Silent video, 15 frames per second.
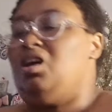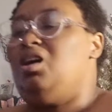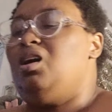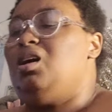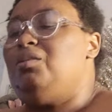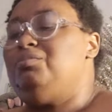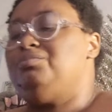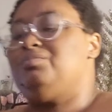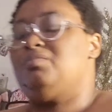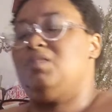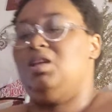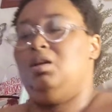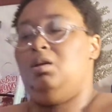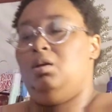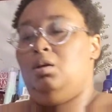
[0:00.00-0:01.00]
Um,
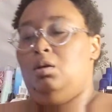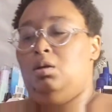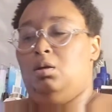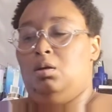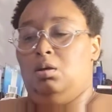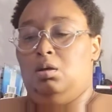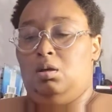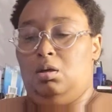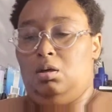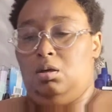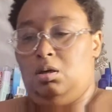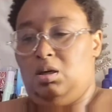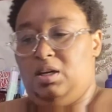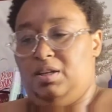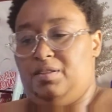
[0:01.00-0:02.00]

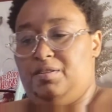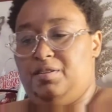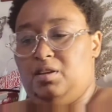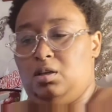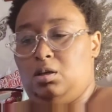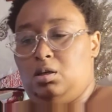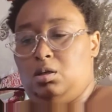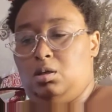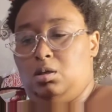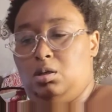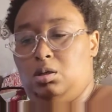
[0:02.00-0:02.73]
I think,